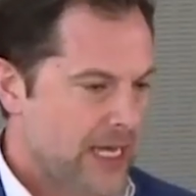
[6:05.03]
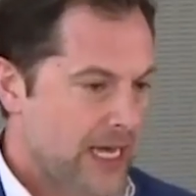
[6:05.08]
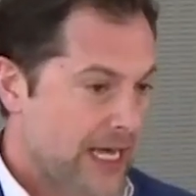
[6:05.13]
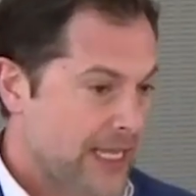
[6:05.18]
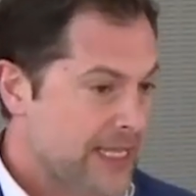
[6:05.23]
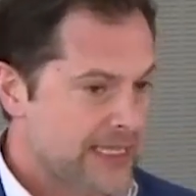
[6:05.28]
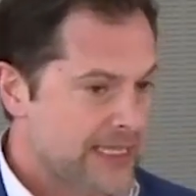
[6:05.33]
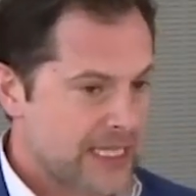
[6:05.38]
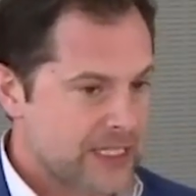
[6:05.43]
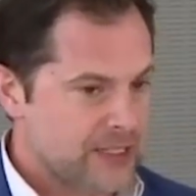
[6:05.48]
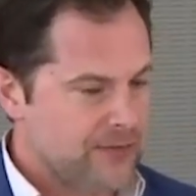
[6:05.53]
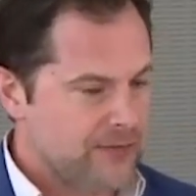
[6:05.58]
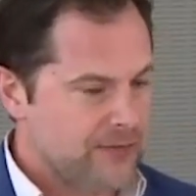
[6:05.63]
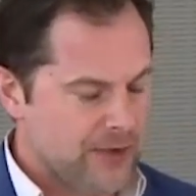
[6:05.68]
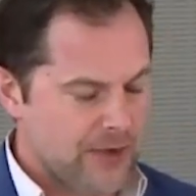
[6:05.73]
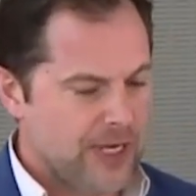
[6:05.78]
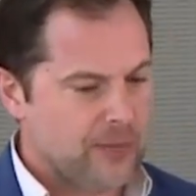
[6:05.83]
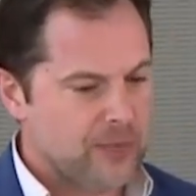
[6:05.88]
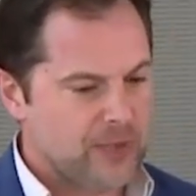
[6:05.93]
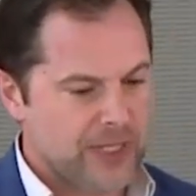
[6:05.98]
I think that's
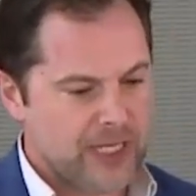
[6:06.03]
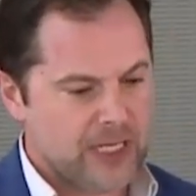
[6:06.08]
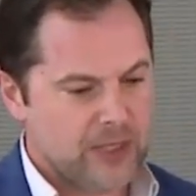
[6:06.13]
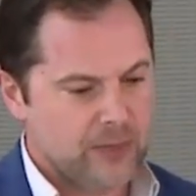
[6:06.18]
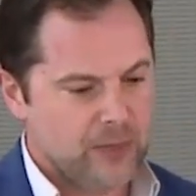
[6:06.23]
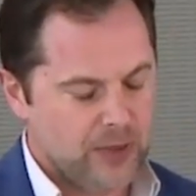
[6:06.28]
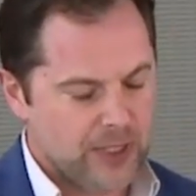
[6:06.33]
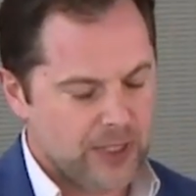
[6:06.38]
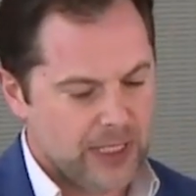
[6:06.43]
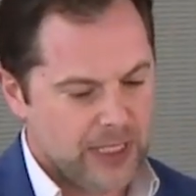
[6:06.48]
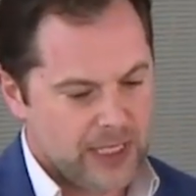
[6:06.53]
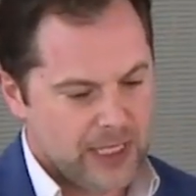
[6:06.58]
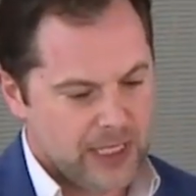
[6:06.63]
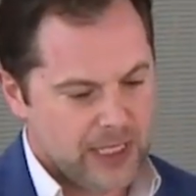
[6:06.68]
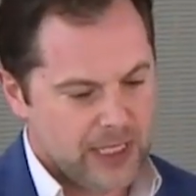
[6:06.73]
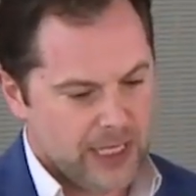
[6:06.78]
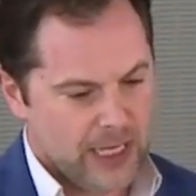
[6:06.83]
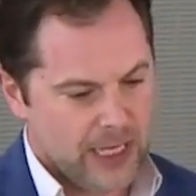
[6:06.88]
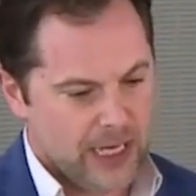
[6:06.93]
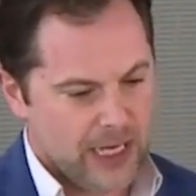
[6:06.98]
very applicable
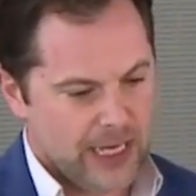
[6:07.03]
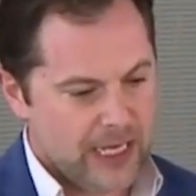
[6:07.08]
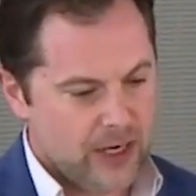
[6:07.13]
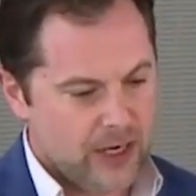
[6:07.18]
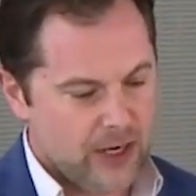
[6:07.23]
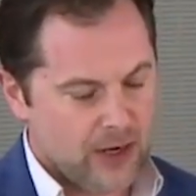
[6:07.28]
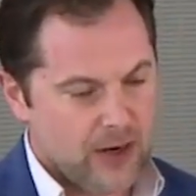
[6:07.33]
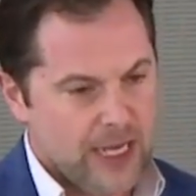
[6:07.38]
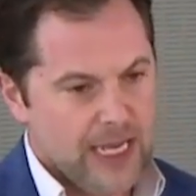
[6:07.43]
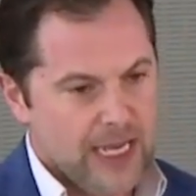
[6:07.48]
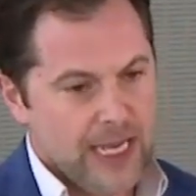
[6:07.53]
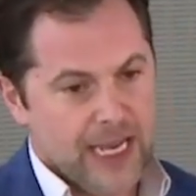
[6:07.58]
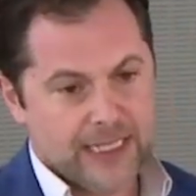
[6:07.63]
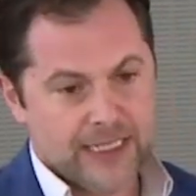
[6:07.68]
here.